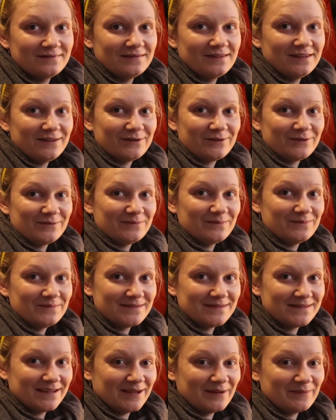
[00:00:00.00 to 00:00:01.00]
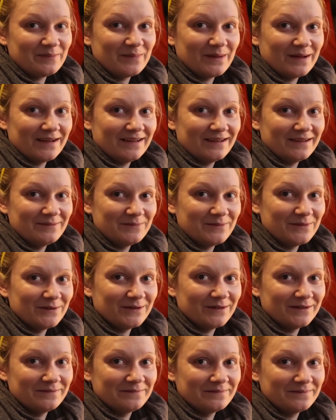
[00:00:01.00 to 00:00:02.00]
you know, stop buying
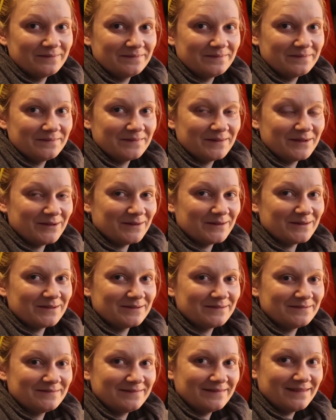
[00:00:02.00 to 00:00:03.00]
more hooks.